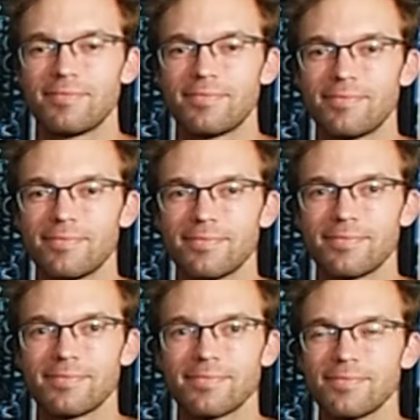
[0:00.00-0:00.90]

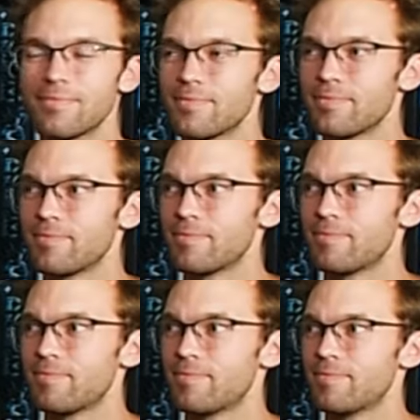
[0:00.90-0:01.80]

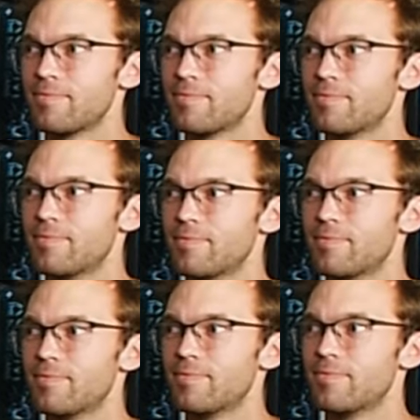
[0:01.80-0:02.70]

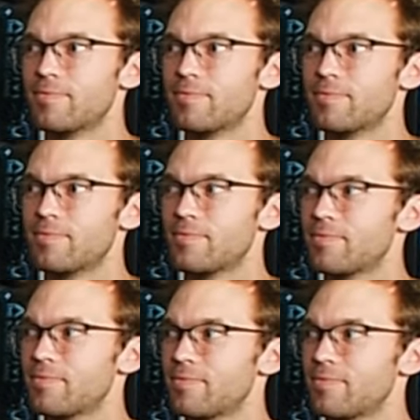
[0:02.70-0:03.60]

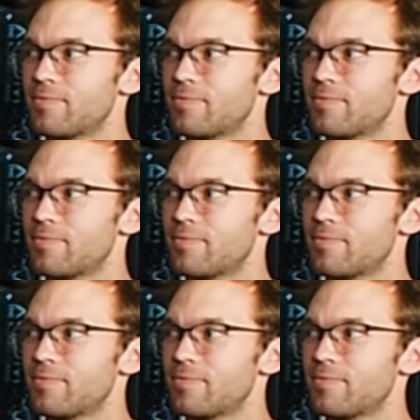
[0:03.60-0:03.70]
No words are spoken by the person on screen.